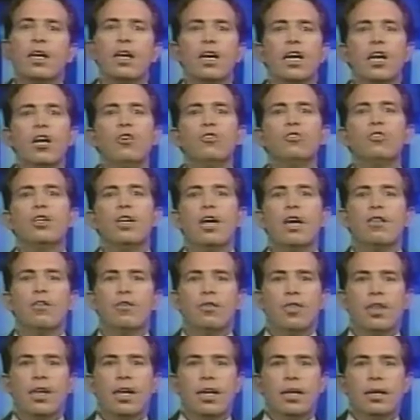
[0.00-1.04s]
Here's another
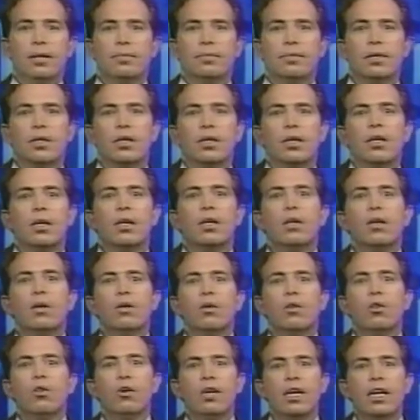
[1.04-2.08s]
thing.
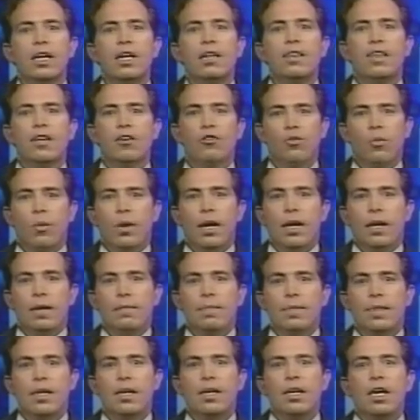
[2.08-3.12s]
Look at it this way.
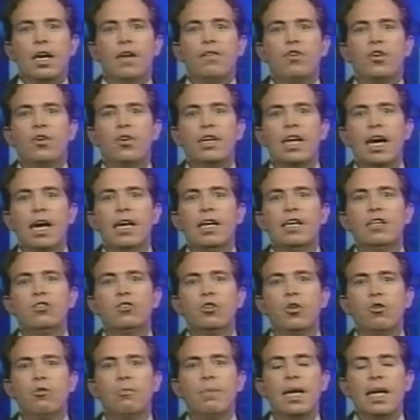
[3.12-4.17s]
If you're getting
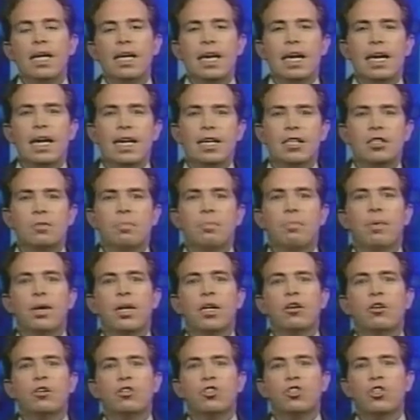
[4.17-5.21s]
too many hits
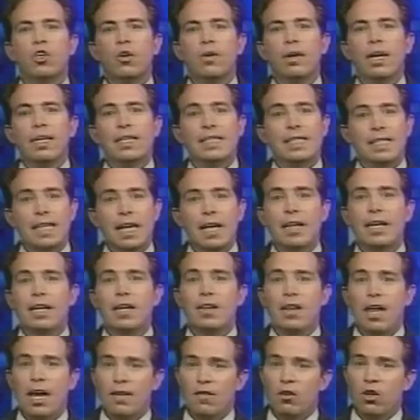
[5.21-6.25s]
but are still not selling a
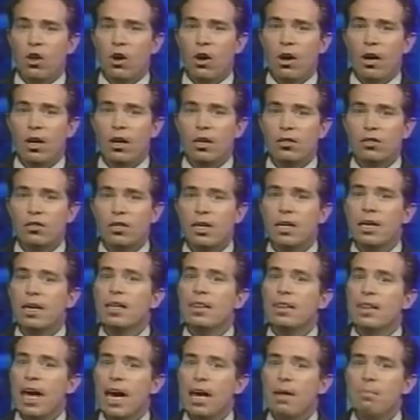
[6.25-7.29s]
lot of cars,
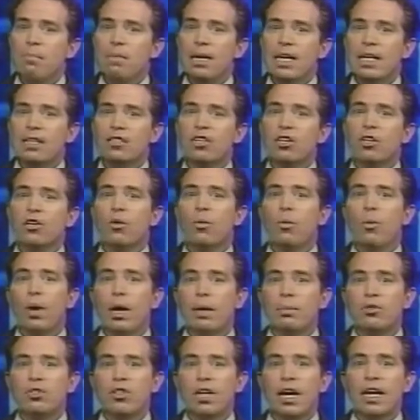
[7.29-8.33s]
that means that your
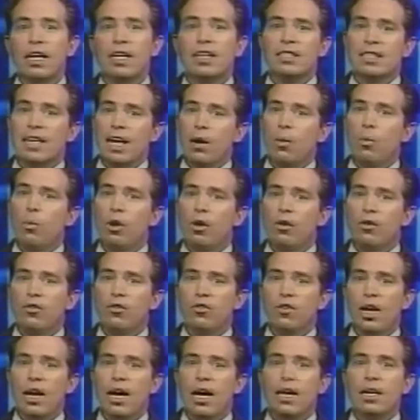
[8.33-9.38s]
website is not well
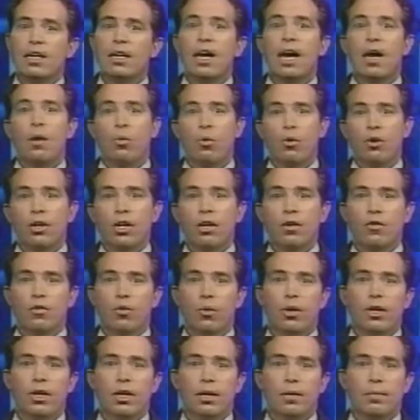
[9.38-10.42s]
designed and working
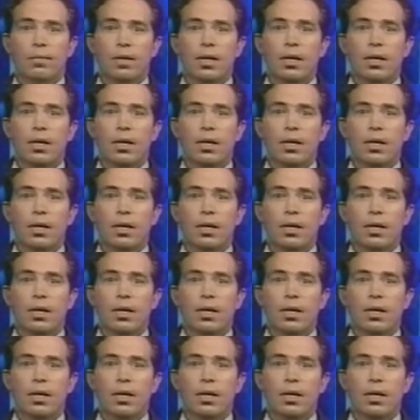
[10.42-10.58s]
for you.